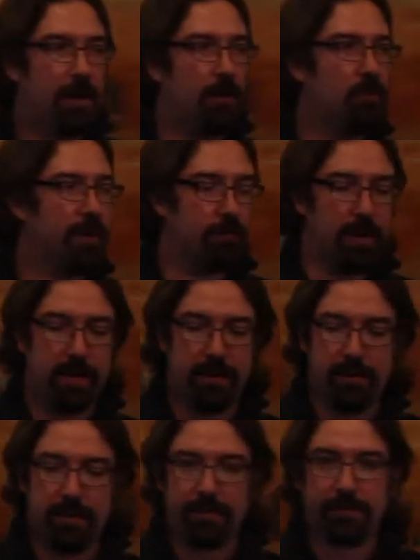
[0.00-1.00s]
uh, we'll get right
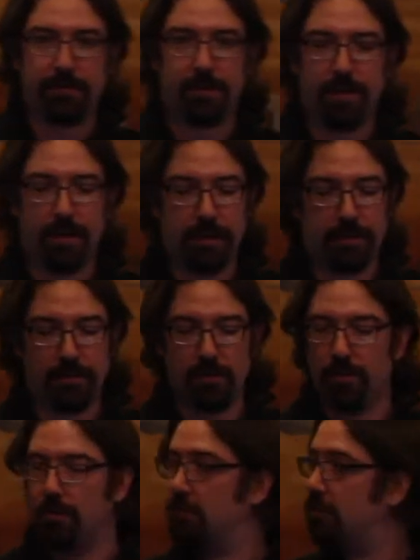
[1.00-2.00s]
into this. Uh,
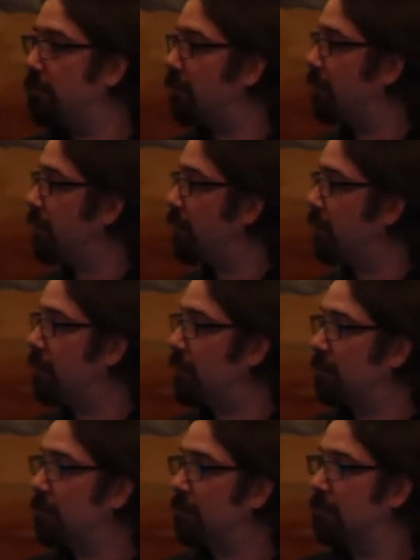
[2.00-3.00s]
so
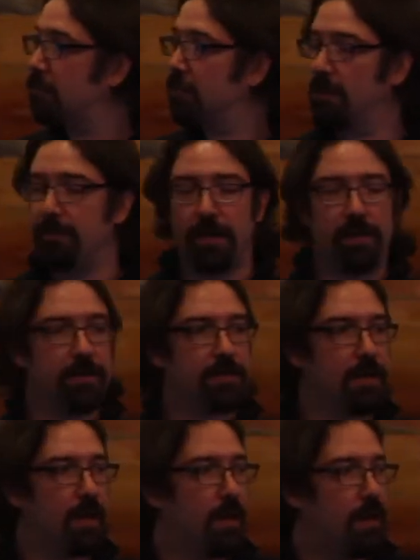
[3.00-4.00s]
the
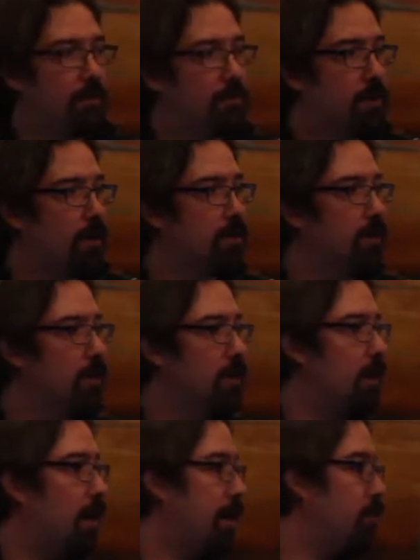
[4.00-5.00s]
preliminaries, uh, Charles
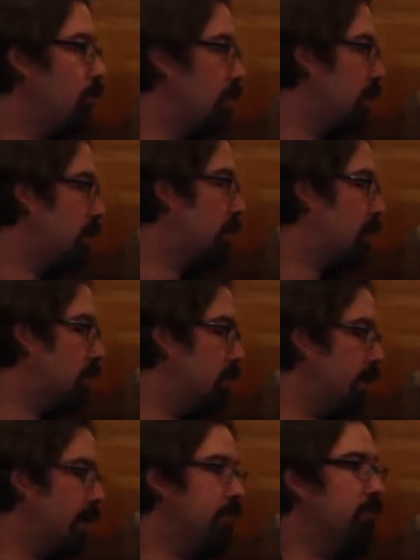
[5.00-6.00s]
Nutter, I work
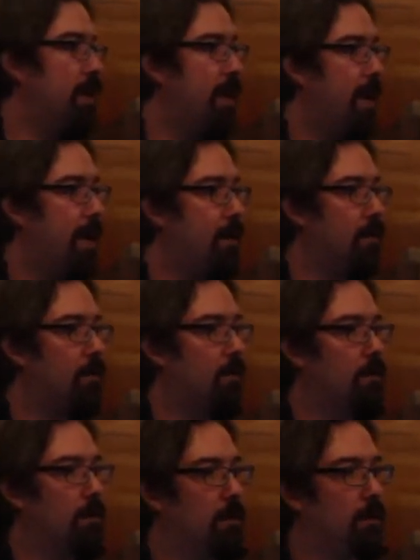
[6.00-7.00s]
currently at Red Hat
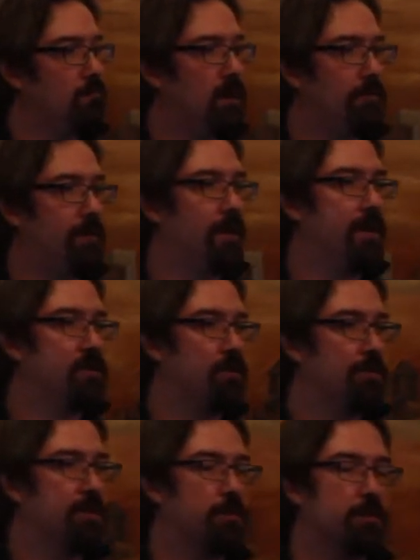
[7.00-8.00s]
uh, on various
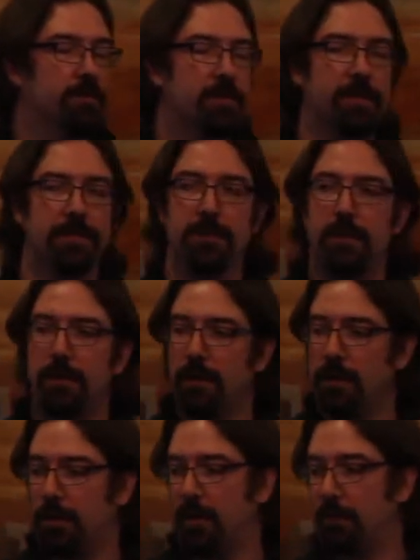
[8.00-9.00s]
open source things,
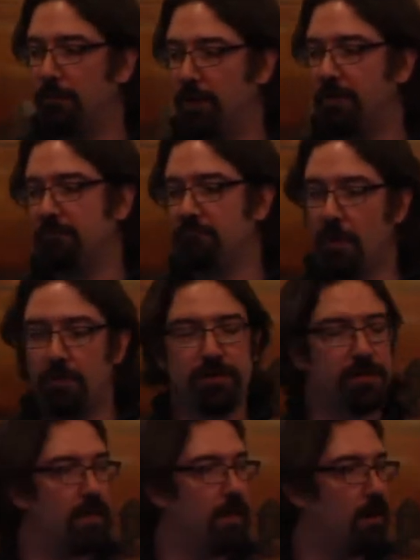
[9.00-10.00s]
uh, but
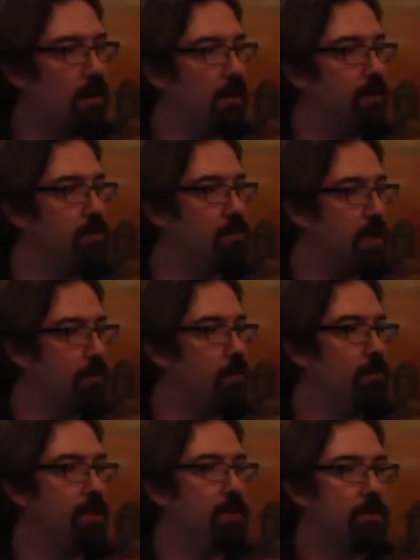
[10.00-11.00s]
mostly on
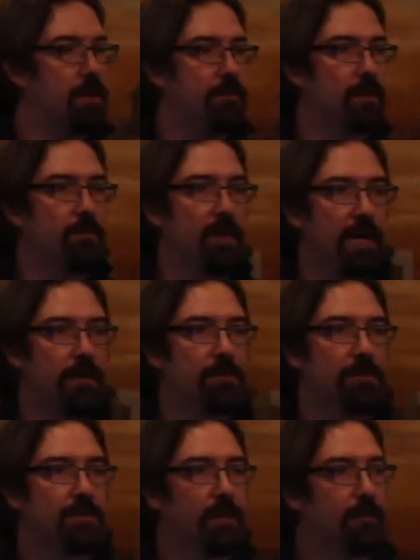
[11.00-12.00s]
JRuby, JVM
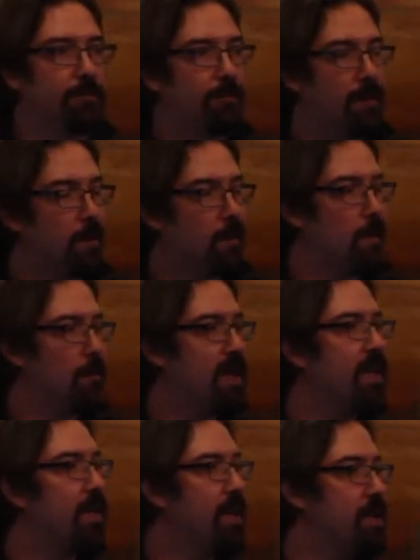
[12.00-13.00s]
language stuff, uh,
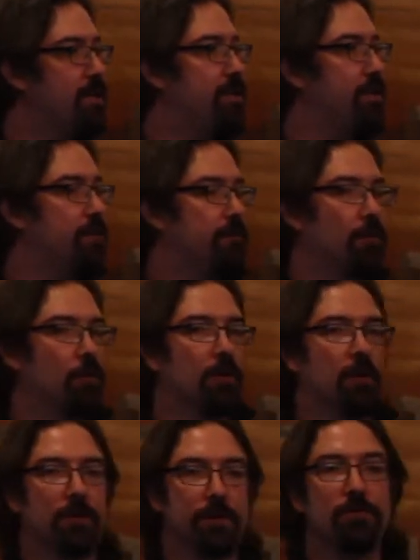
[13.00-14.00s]
making it easier
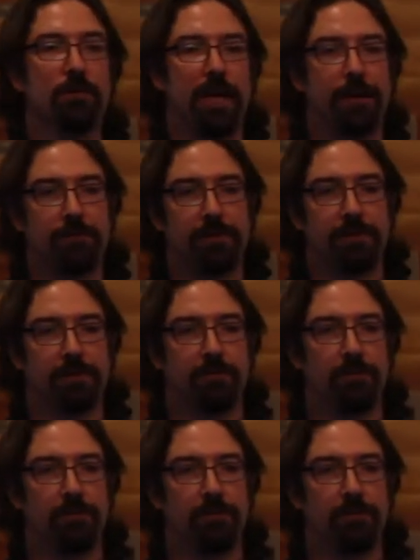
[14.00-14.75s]
for new languages